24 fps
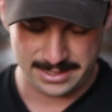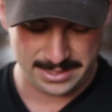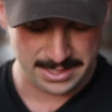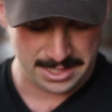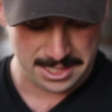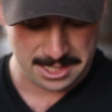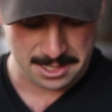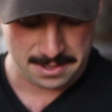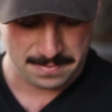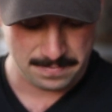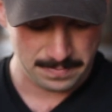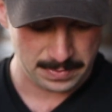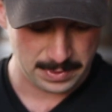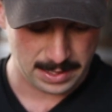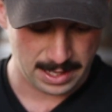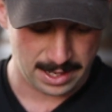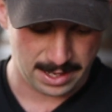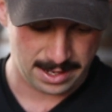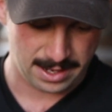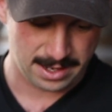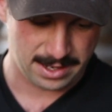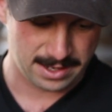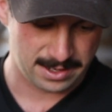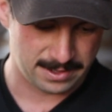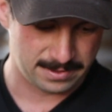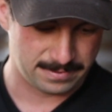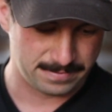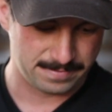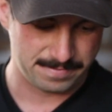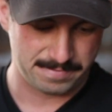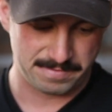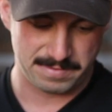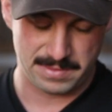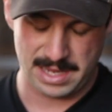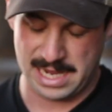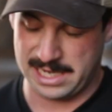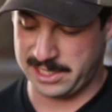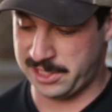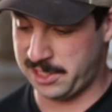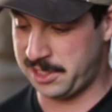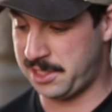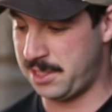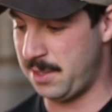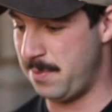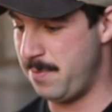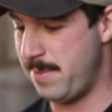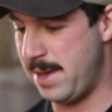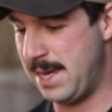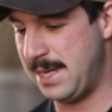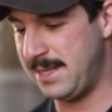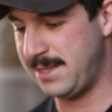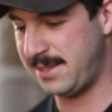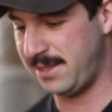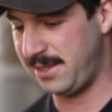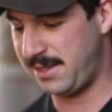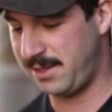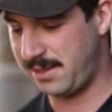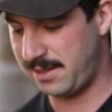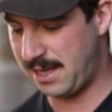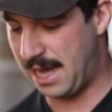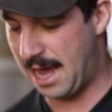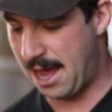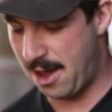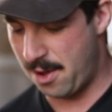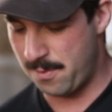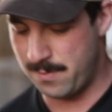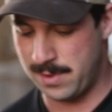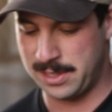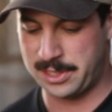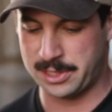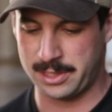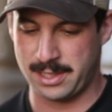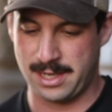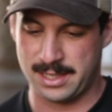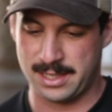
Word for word: steam, and it's just amazing how much